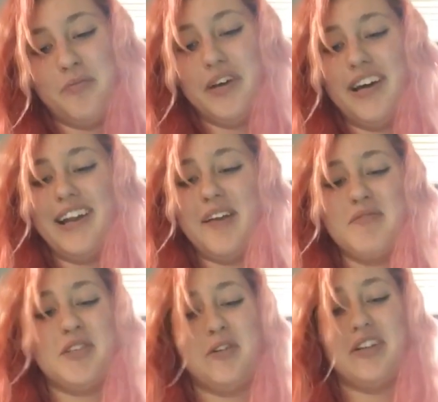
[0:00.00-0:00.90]
but I'm
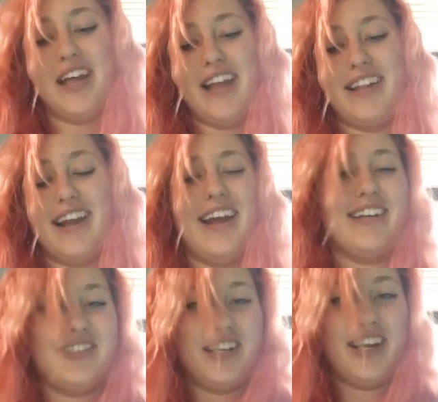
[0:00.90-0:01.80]
so glad that I had a
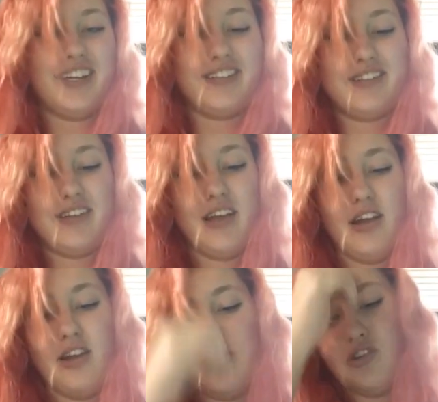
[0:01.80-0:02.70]
chance
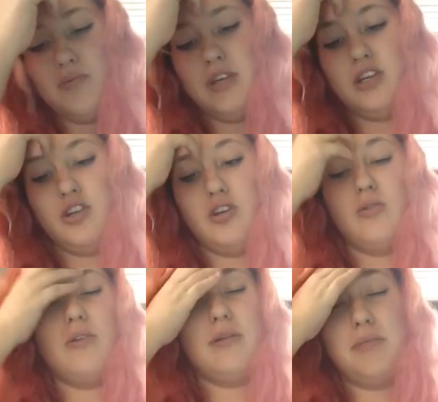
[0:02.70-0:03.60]
to meet
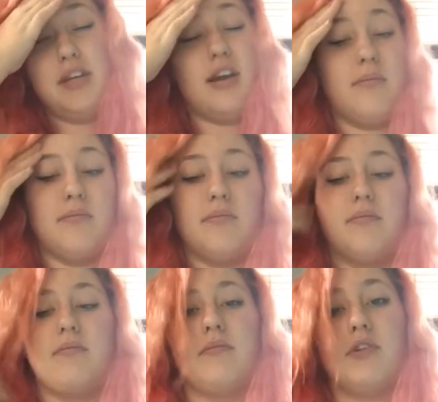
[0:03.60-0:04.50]
you and become
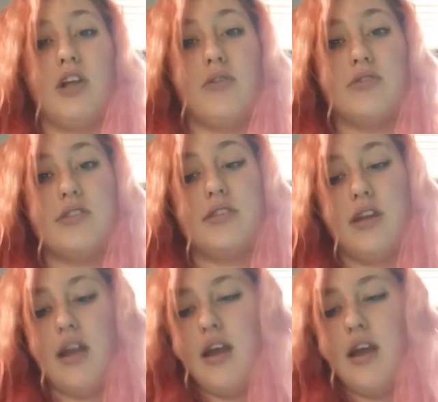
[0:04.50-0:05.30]
close.